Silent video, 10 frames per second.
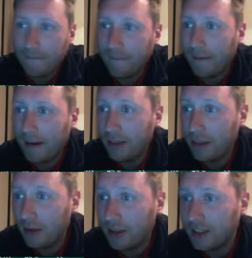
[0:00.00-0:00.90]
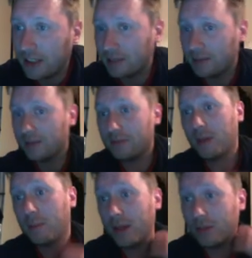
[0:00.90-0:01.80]
Uh, 36
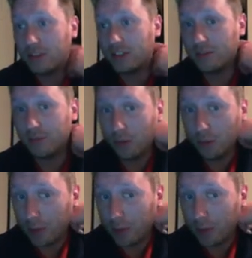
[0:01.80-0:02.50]
appearances for